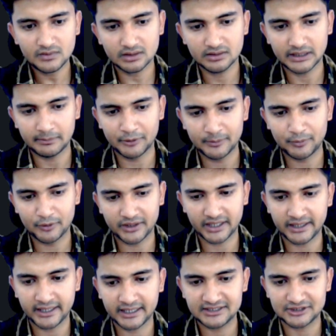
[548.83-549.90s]
I'm going to put
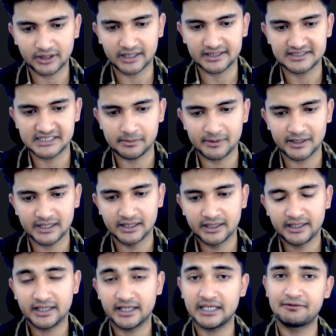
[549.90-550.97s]
index dot H T M L,
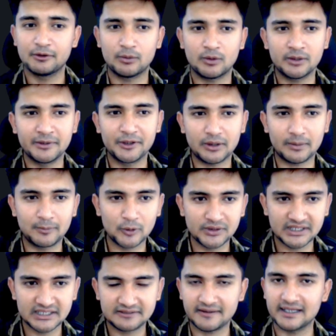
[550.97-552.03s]
and if you want me to upload
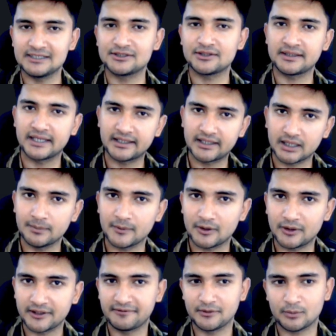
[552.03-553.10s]
these files on GitHub,
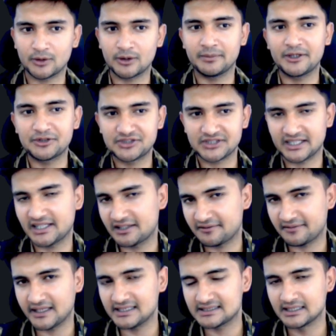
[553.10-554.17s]
or if you want me to share these
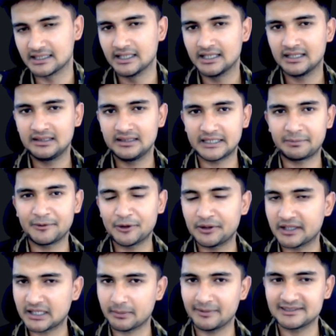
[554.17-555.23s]
files, let me know in the
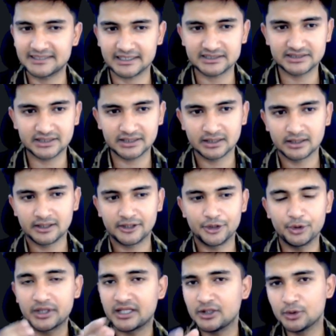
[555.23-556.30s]
comment section. You
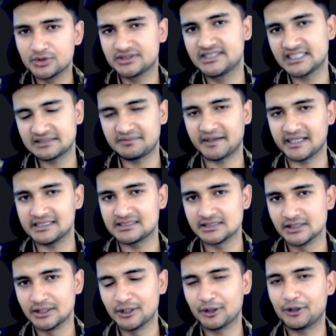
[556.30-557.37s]
can use these files,
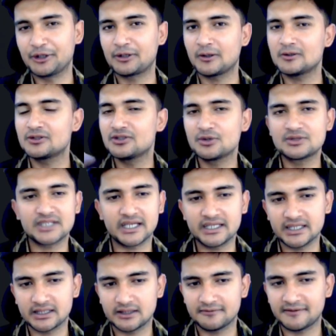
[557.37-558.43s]
or you can also use any
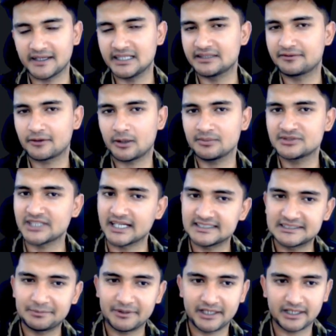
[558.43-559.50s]
other files from
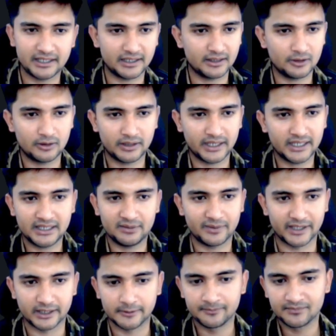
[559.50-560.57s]
ChatGPT or
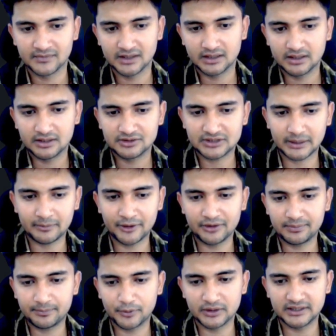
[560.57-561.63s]
anywhere. I'm going to
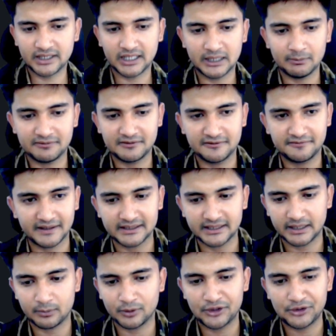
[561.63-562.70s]
put the name of the file that I
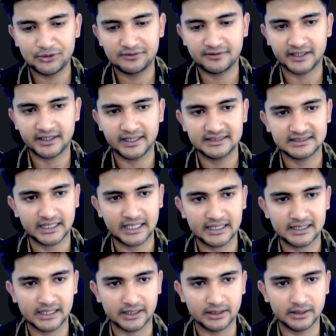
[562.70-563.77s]
want to use for index and
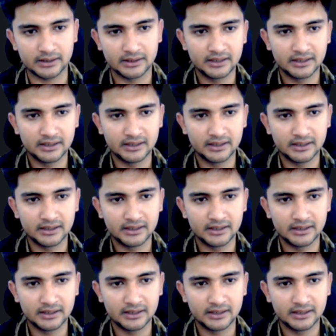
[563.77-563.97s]
error.